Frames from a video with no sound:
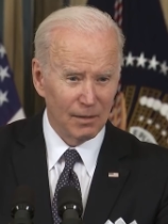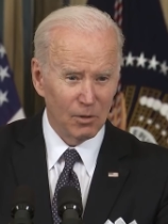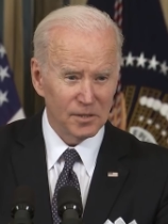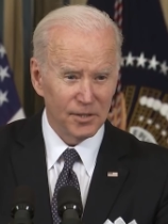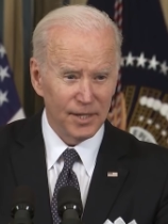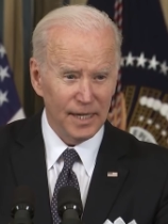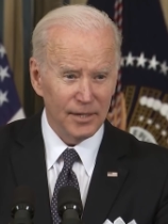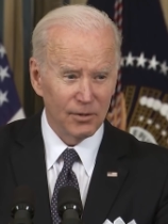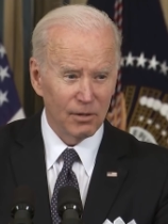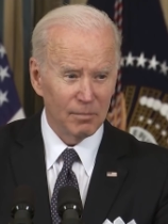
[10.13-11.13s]
I wasn't
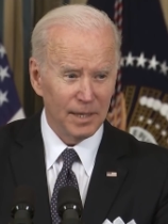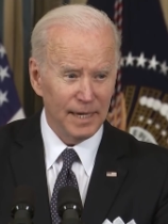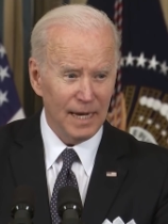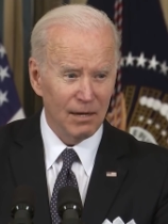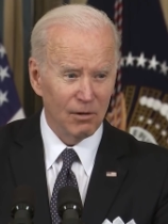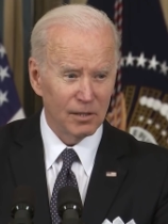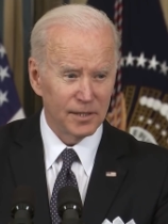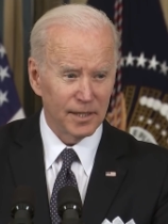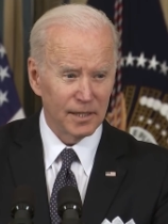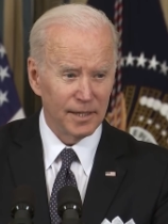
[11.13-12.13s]
then, nor am I now,
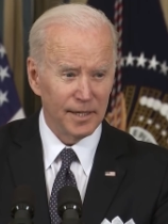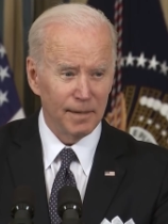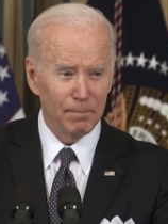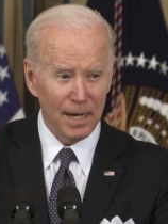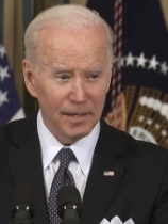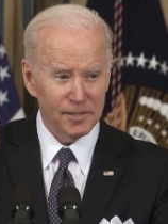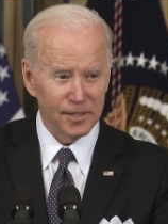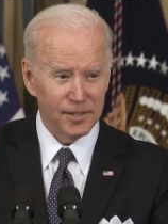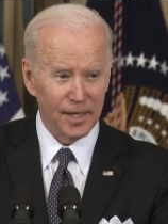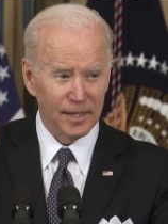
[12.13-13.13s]
articulating a policy
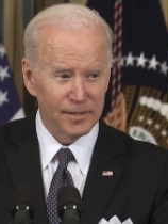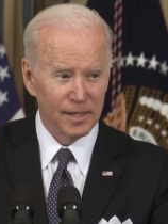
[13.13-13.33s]
change.